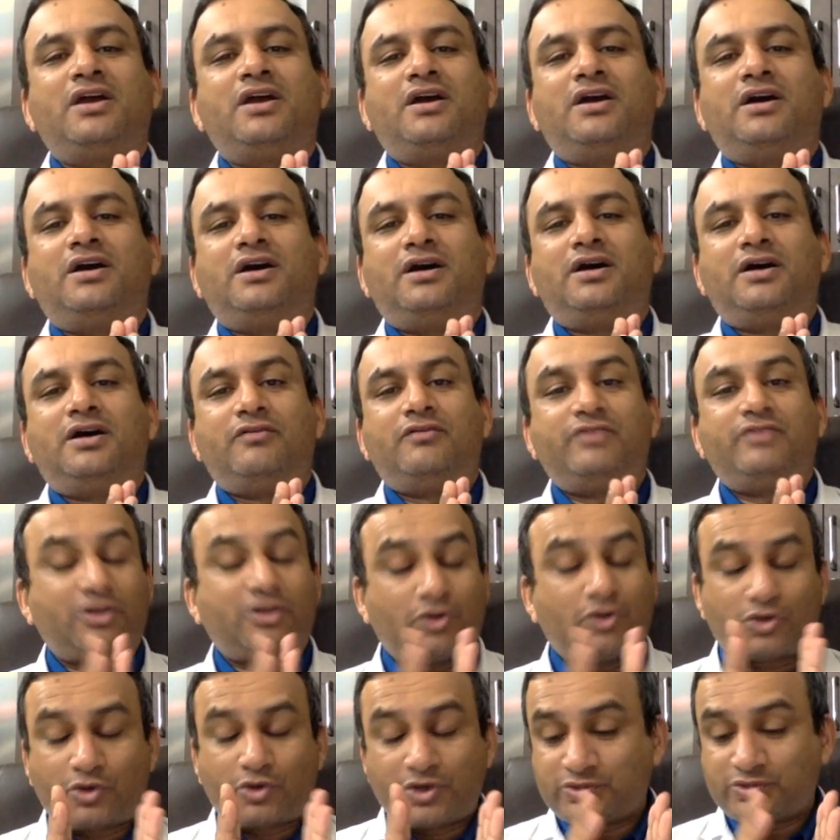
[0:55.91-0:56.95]
we are
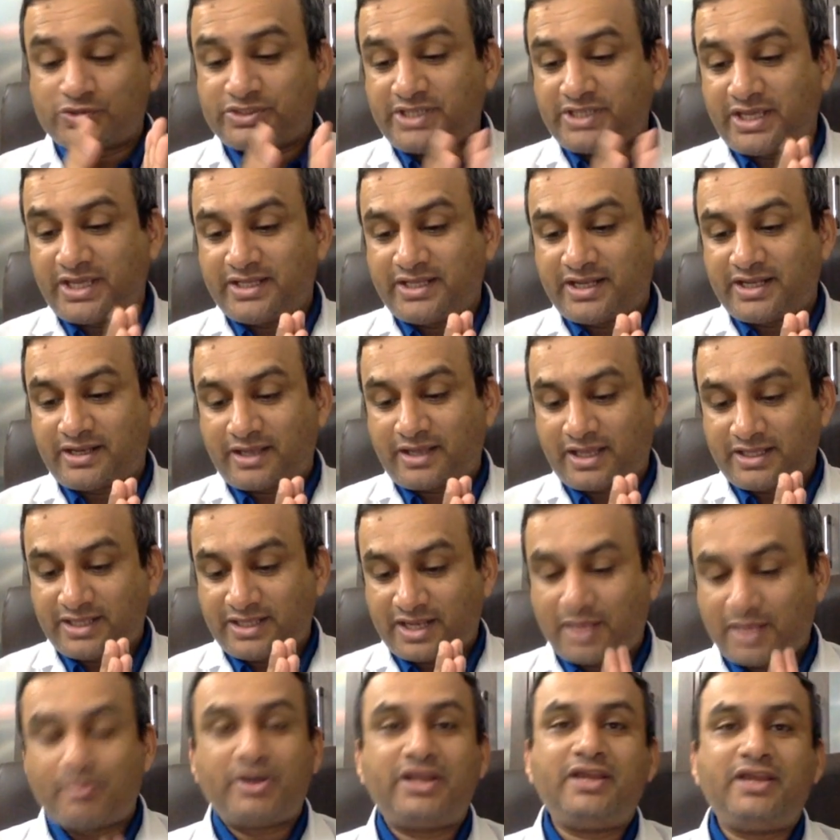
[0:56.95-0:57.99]
not going to see any
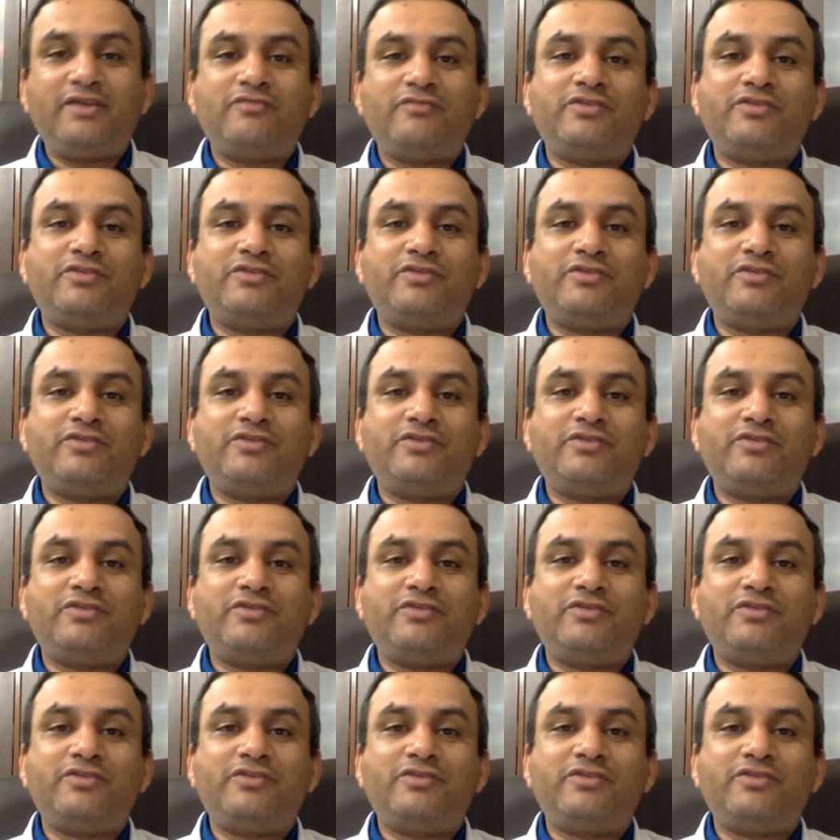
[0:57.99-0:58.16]
remedy.